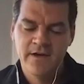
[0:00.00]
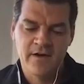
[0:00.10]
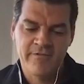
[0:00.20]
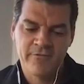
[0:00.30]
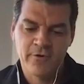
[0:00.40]

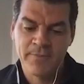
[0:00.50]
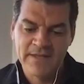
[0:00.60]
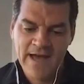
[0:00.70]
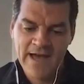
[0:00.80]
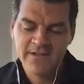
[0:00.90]
for
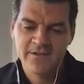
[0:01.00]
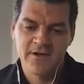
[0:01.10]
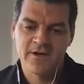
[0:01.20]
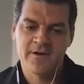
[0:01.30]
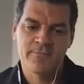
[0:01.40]

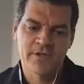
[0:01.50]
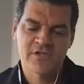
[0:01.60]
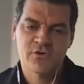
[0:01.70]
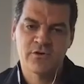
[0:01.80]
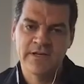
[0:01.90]
PDAC, but
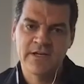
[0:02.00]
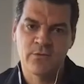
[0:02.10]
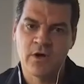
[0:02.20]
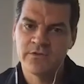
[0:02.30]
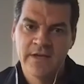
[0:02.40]
certainly
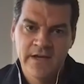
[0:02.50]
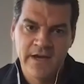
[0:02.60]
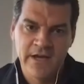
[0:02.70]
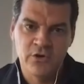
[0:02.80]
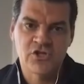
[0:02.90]
around
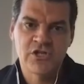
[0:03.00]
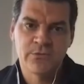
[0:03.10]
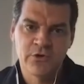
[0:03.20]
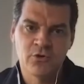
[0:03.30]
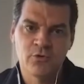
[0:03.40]
energy,
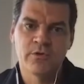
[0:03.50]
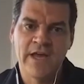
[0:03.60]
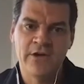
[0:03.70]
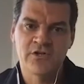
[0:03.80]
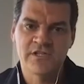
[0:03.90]
renewable
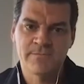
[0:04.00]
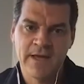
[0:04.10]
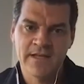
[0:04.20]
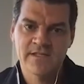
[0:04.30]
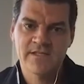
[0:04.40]
energy
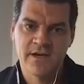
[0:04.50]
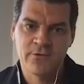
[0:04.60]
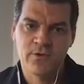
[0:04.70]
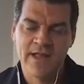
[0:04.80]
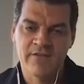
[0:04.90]
space,
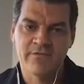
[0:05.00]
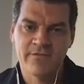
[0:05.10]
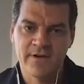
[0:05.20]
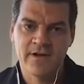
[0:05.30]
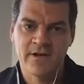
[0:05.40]
we'll have
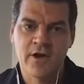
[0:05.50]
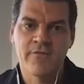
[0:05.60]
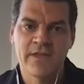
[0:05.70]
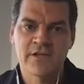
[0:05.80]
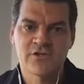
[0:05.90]
a lot of
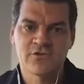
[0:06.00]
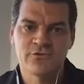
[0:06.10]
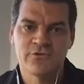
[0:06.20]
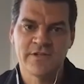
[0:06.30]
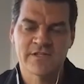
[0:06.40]
things to
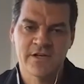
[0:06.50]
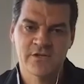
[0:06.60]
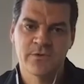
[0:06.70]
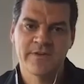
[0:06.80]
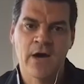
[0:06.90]
discuss
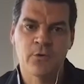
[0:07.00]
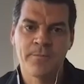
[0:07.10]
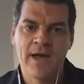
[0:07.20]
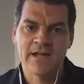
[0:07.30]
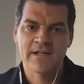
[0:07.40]
with our
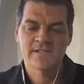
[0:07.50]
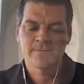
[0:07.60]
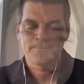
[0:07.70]
panelists.